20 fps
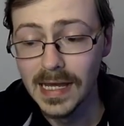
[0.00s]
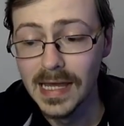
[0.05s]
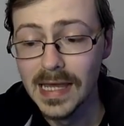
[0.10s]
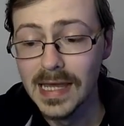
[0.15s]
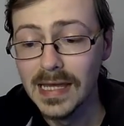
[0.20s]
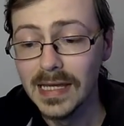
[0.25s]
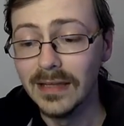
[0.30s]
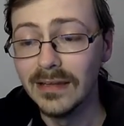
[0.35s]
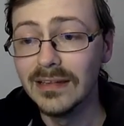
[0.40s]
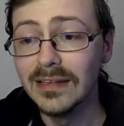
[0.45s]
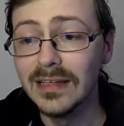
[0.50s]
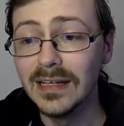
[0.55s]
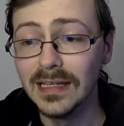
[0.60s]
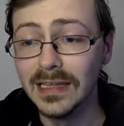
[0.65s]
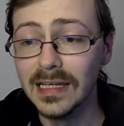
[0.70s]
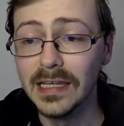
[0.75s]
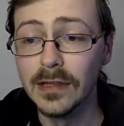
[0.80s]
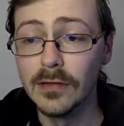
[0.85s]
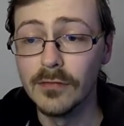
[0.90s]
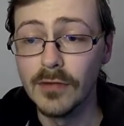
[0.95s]
He's certainly
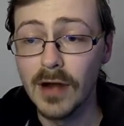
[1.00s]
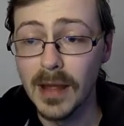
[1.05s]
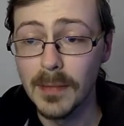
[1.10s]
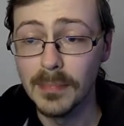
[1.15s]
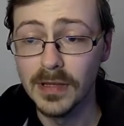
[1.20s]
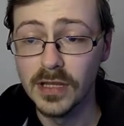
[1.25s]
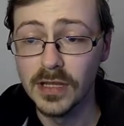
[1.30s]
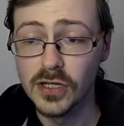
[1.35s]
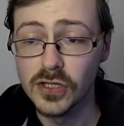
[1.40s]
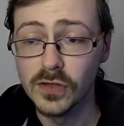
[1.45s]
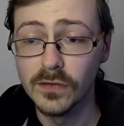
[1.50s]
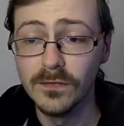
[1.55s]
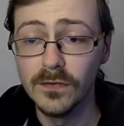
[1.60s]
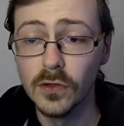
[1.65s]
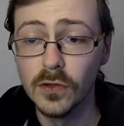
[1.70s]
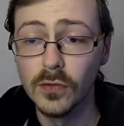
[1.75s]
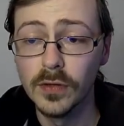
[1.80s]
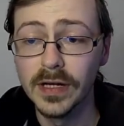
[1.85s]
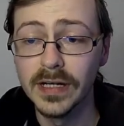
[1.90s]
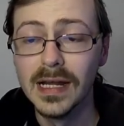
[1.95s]
in the right position for
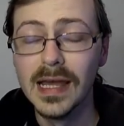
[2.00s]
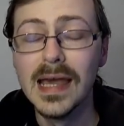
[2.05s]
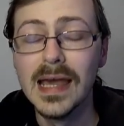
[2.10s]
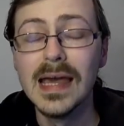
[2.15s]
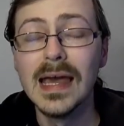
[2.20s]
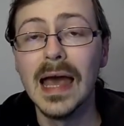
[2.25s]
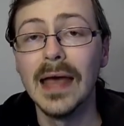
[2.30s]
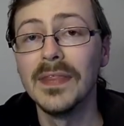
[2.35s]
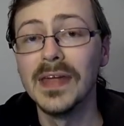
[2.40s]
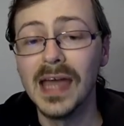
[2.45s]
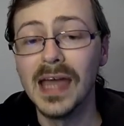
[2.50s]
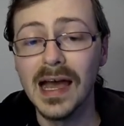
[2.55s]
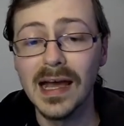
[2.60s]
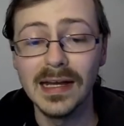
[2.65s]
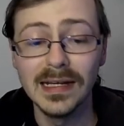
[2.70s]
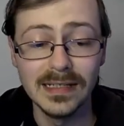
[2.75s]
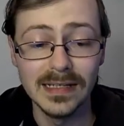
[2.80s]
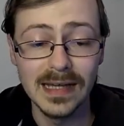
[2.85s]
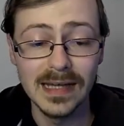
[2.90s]
it, and the idea